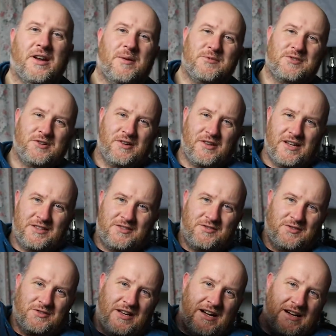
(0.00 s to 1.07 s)
I'm sure that's
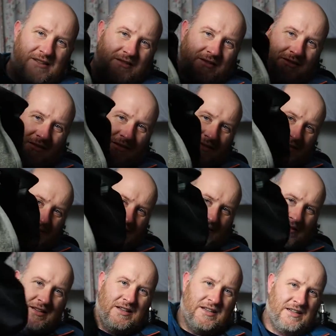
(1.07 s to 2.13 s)
just angles.
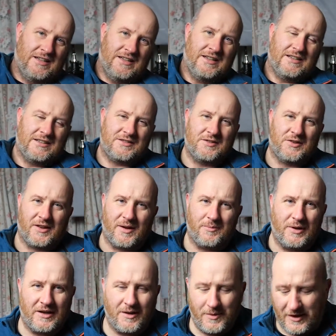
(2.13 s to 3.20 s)
It's not that
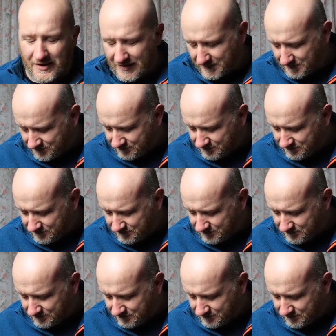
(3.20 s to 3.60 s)
big a bag.